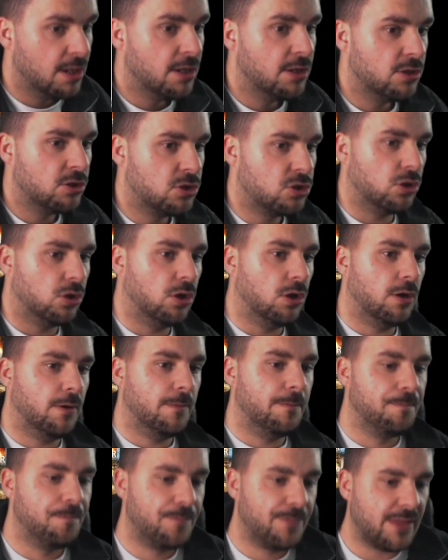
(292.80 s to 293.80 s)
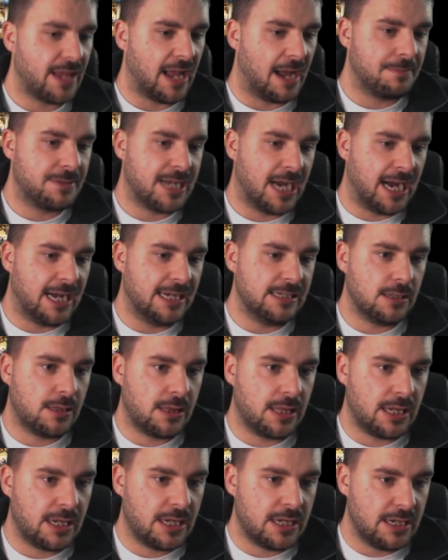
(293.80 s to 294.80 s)
So I'm kind of
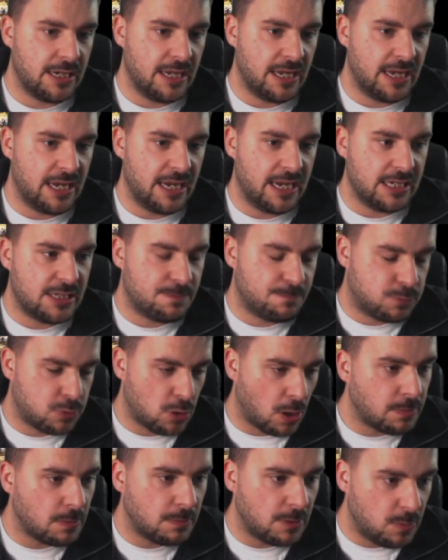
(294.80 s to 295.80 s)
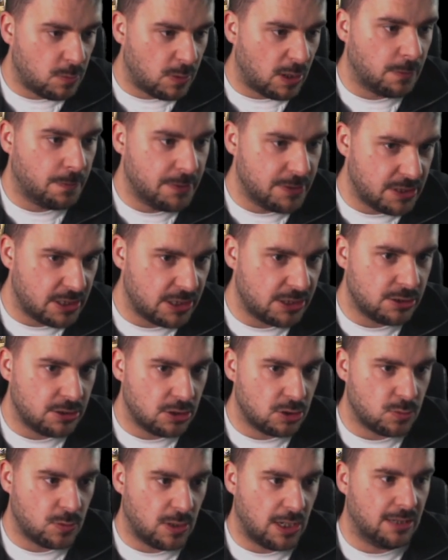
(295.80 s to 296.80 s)
thinking it's probably well positioned
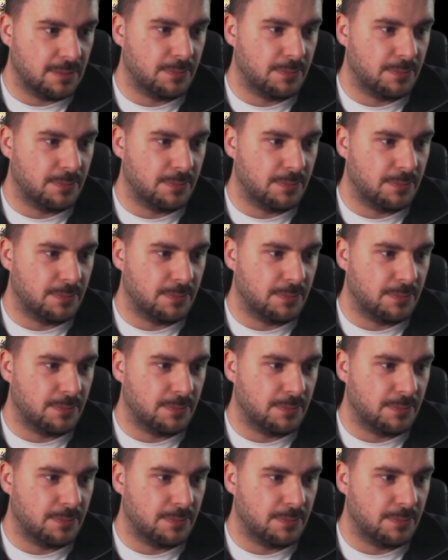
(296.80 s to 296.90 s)
as well,